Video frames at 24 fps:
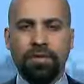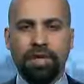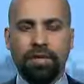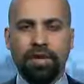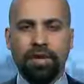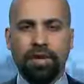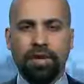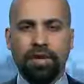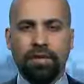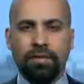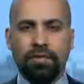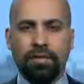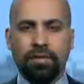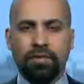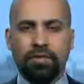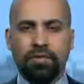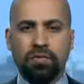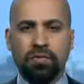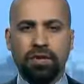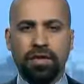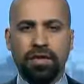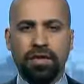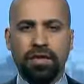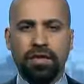meeting
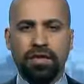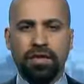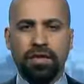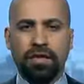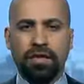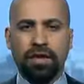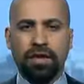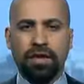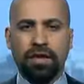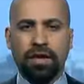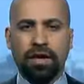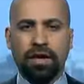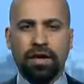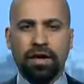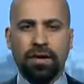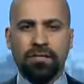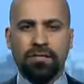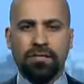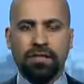between the uh,